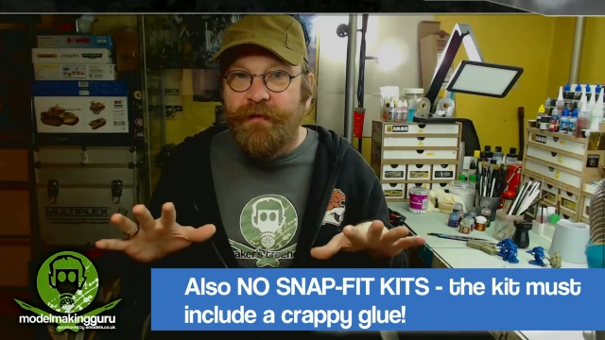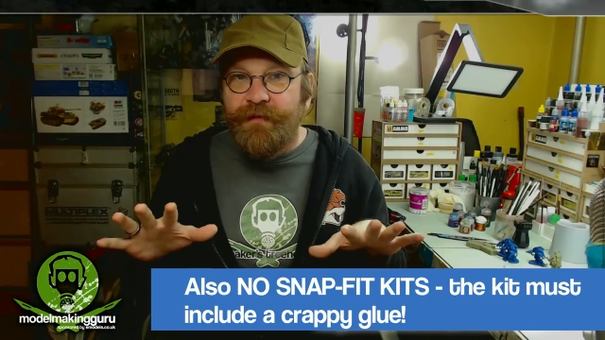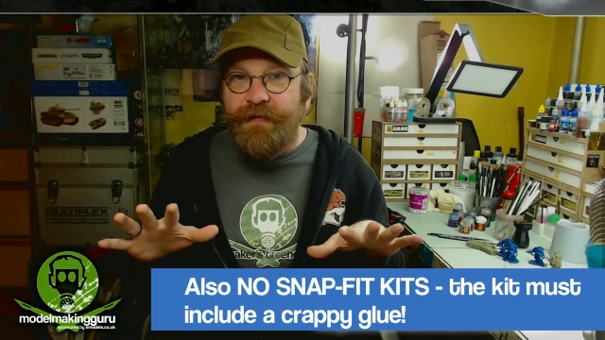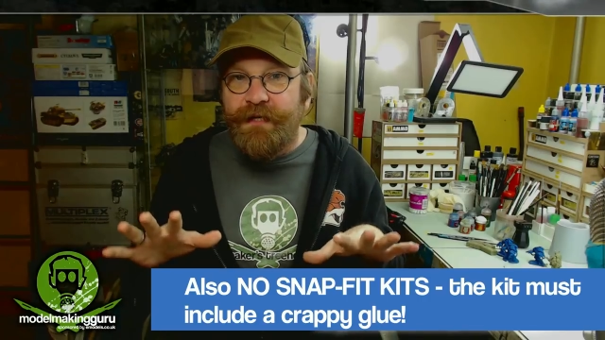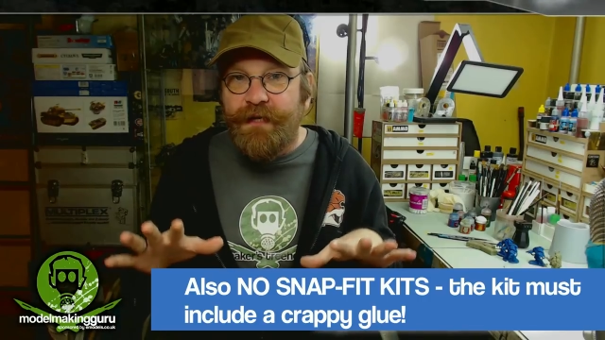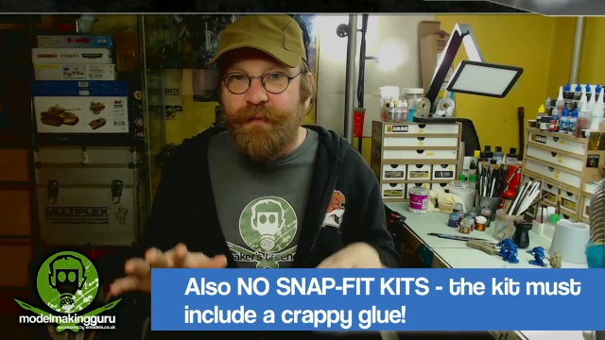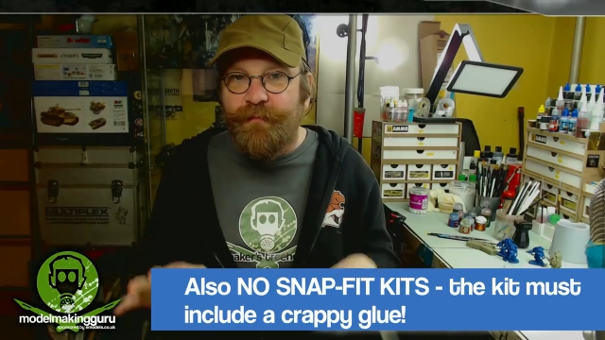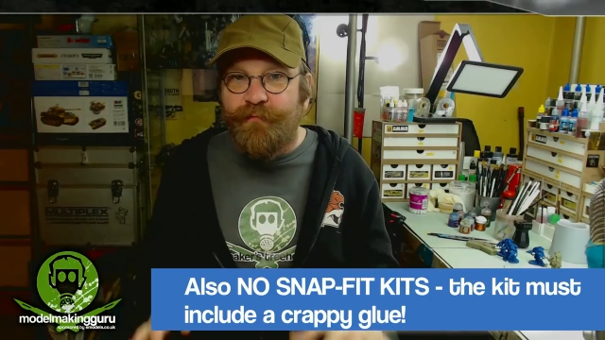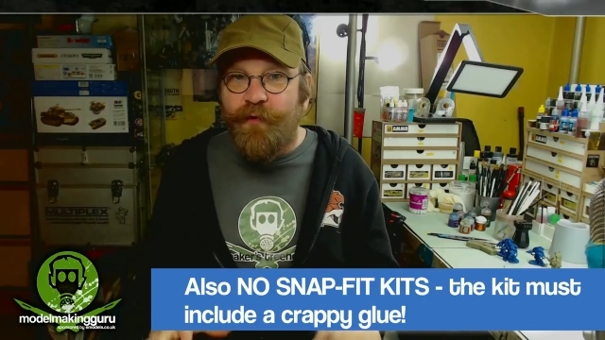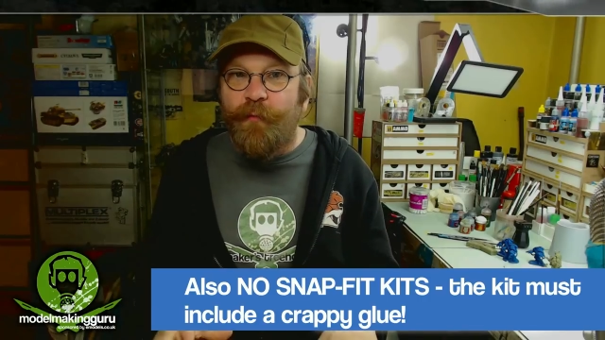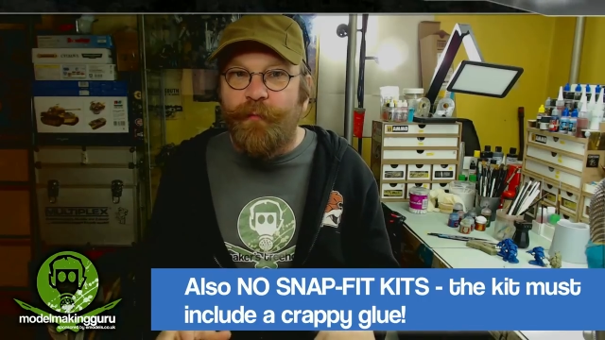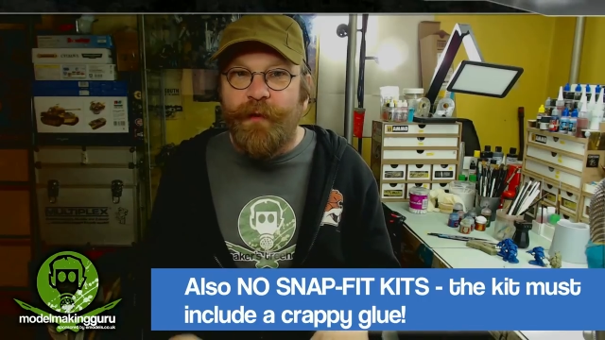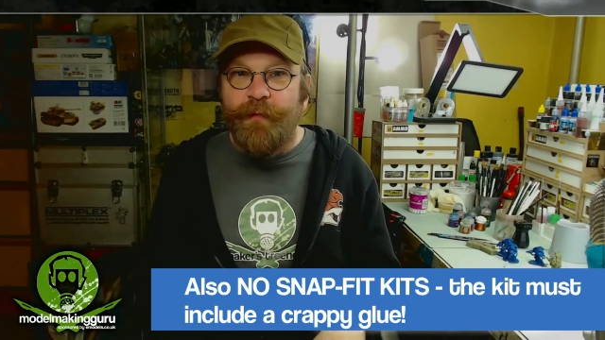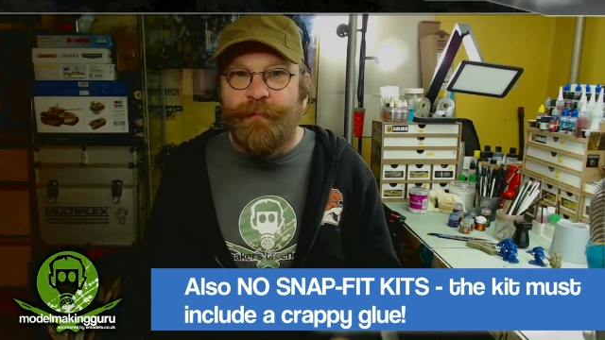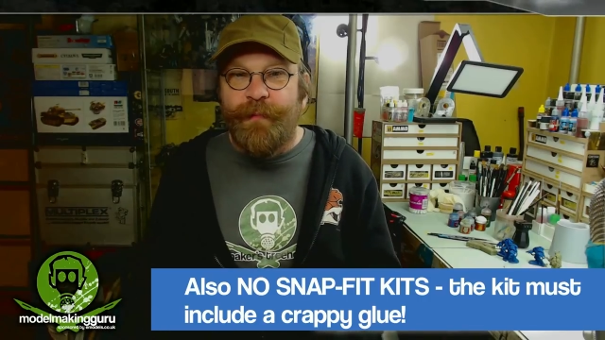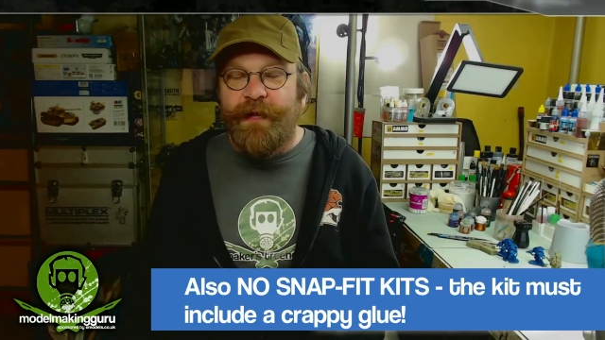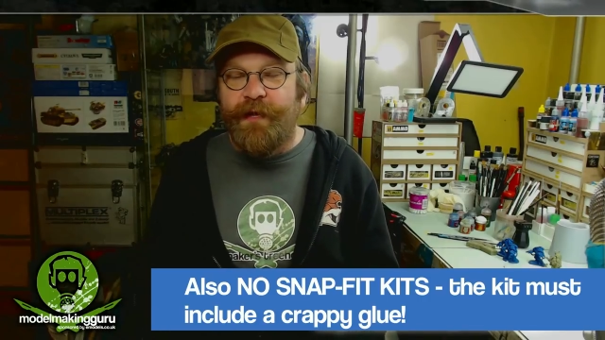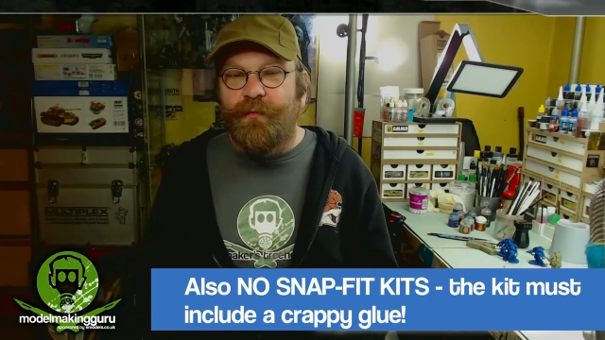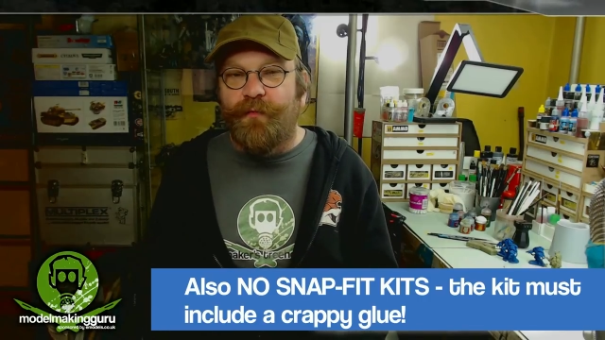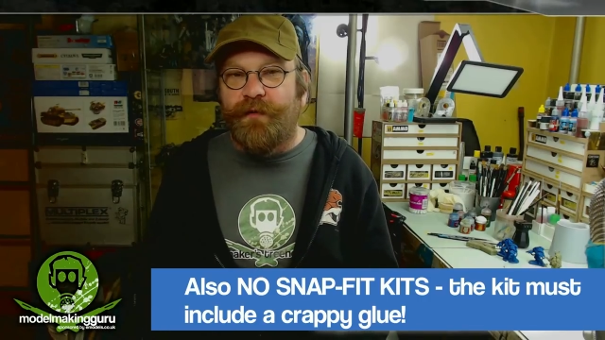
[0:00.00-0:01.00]
you can probably
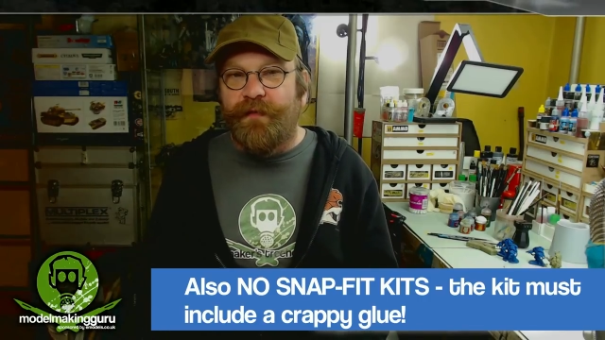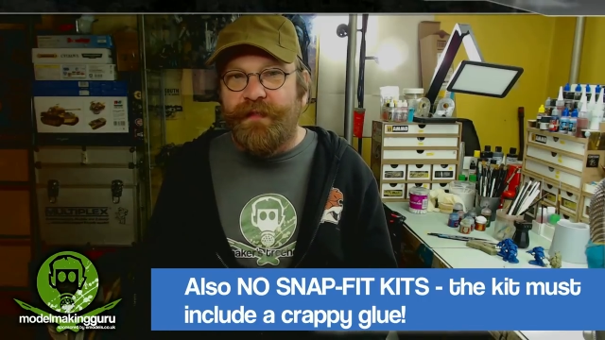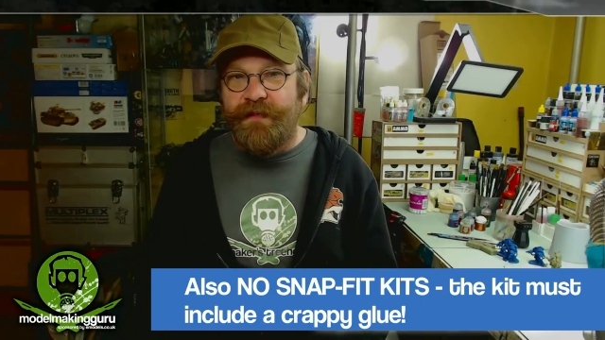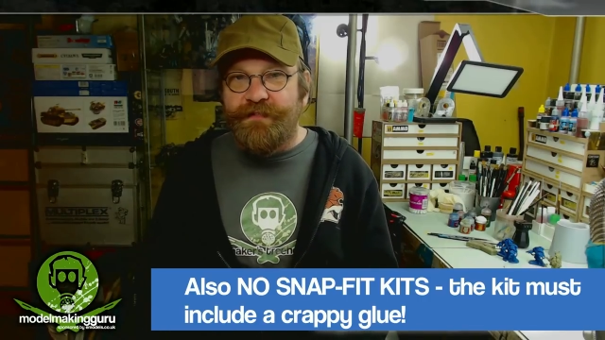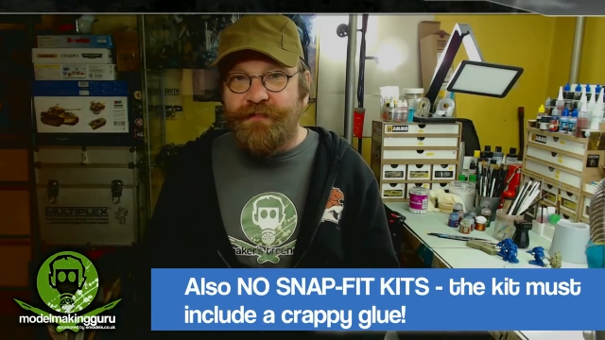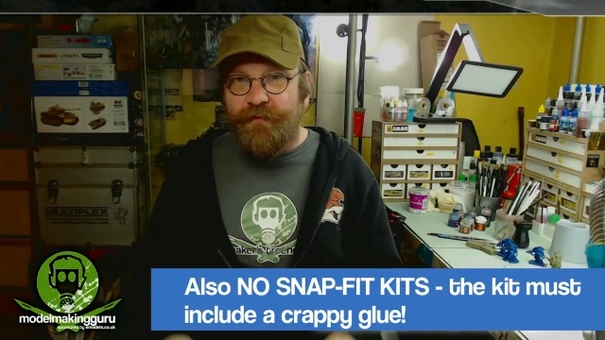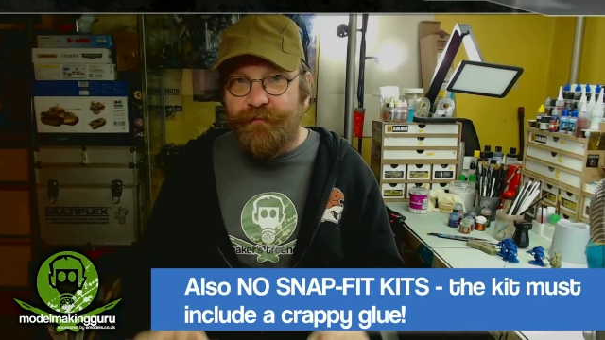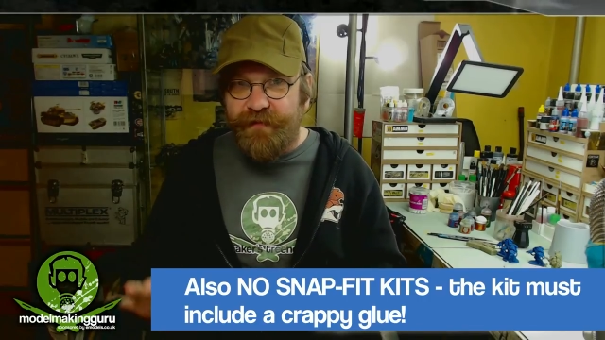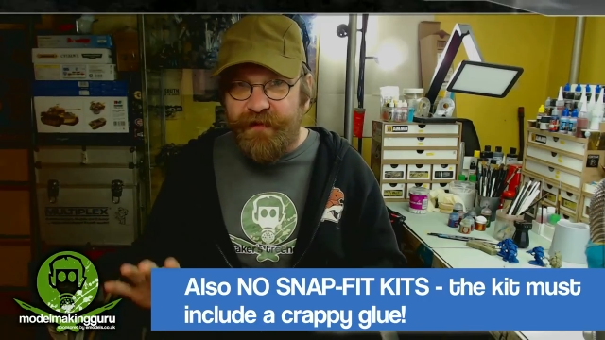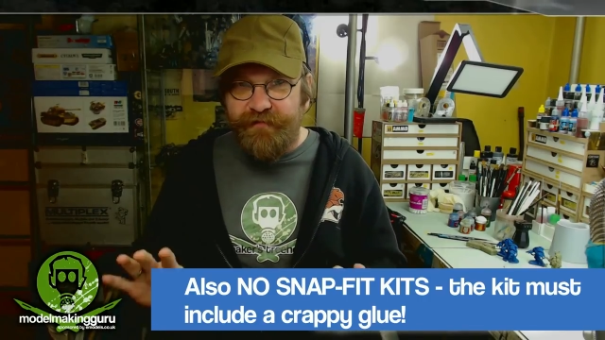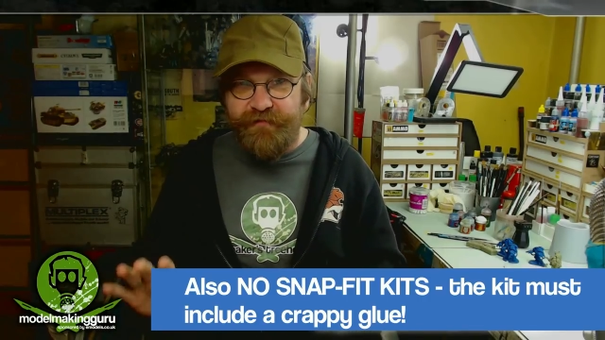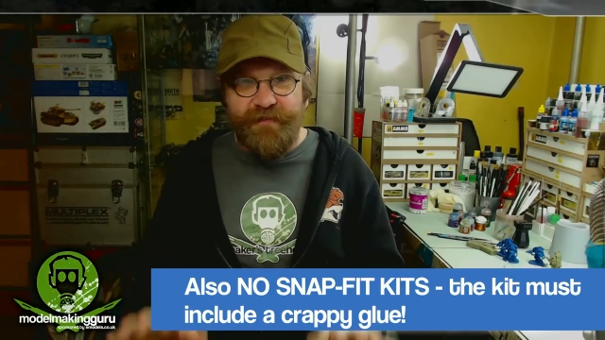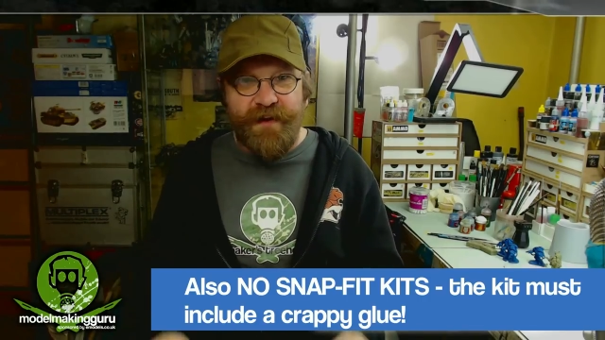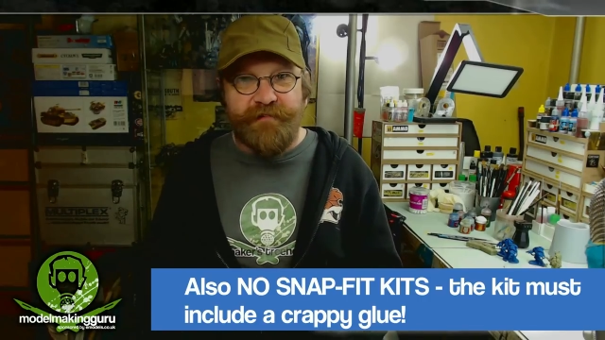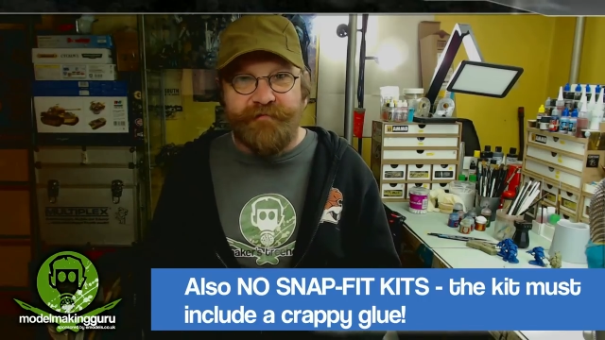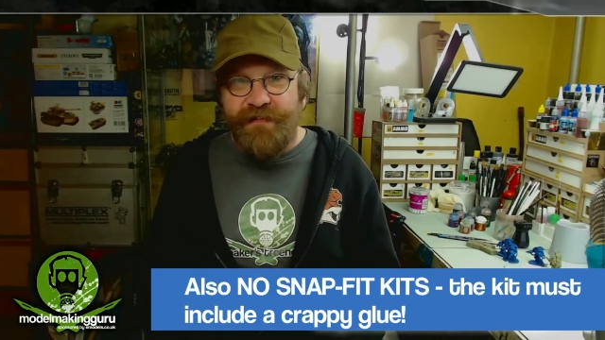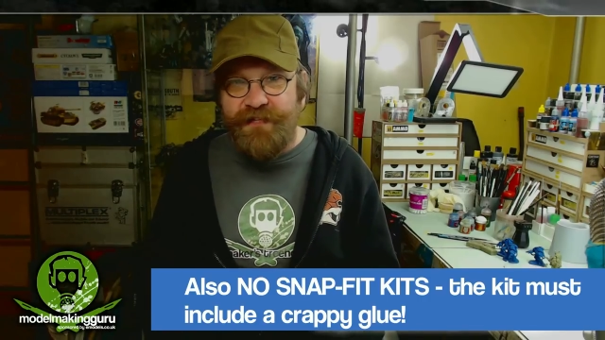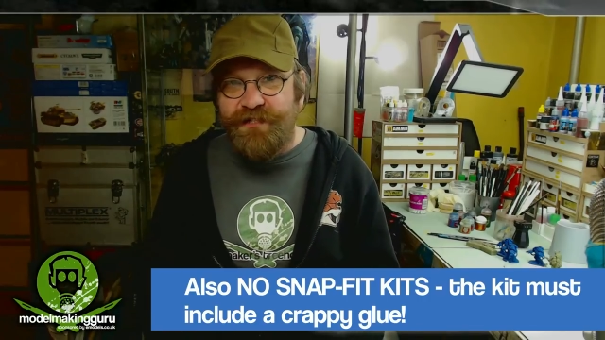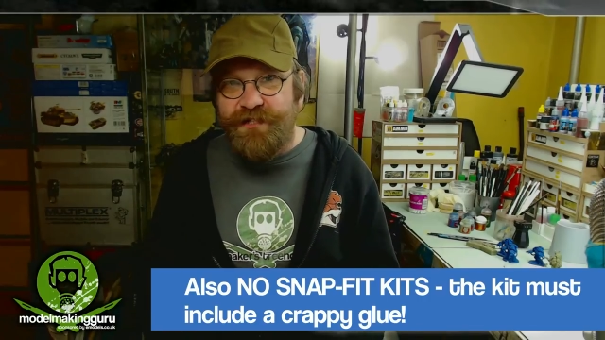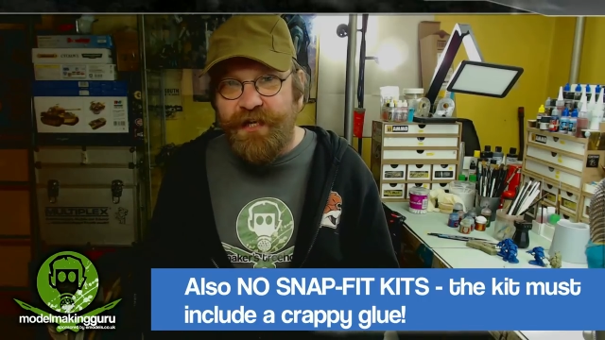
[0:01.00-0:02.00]
pick one of these up. They're
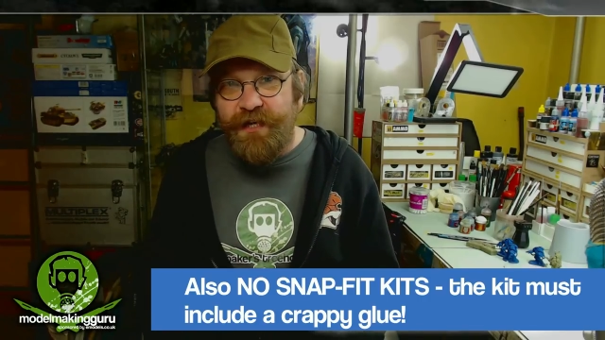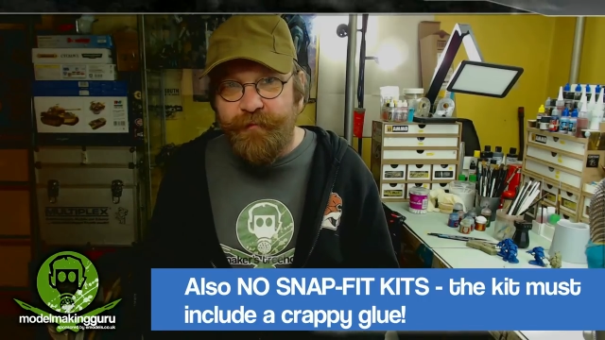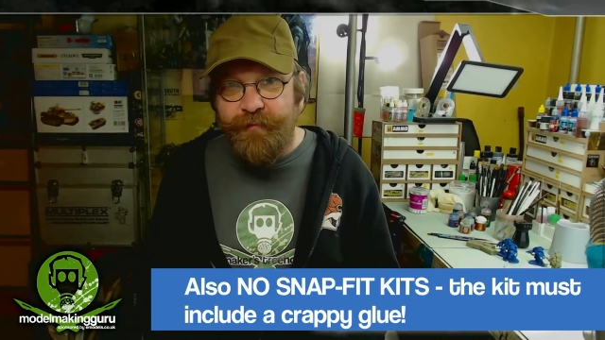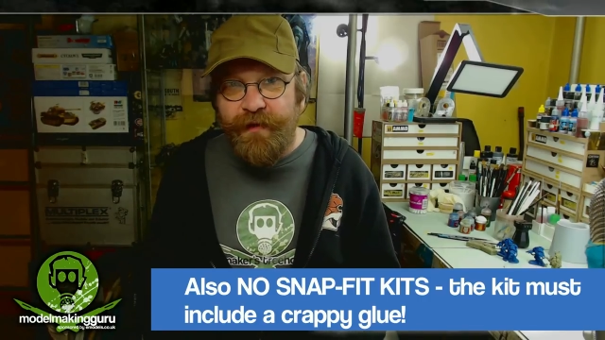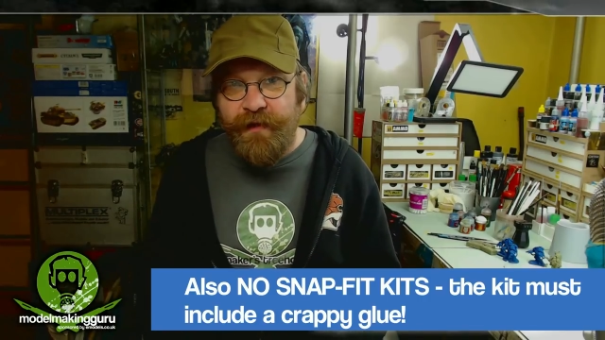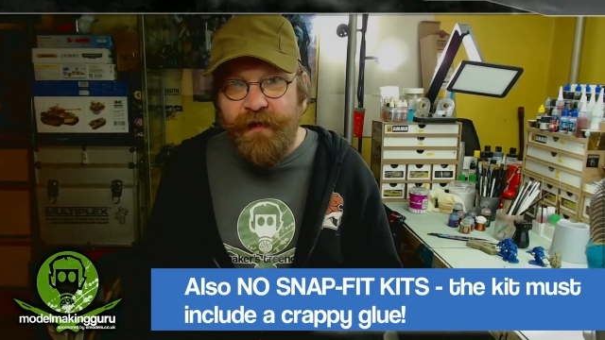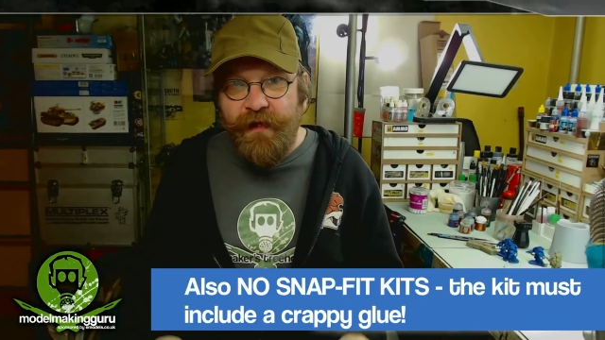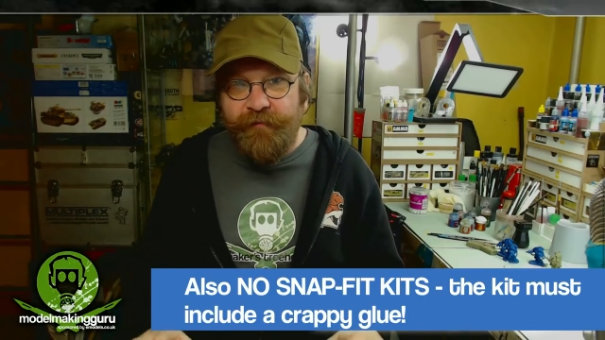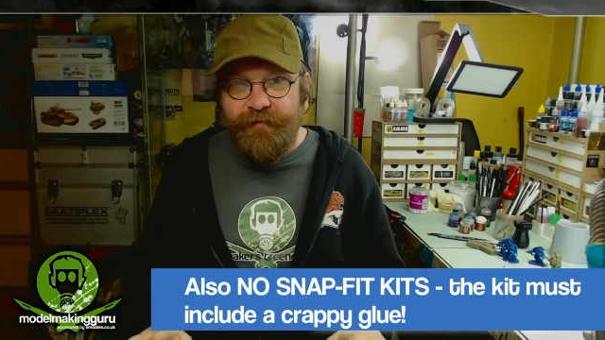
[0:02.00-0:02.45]
very cheap.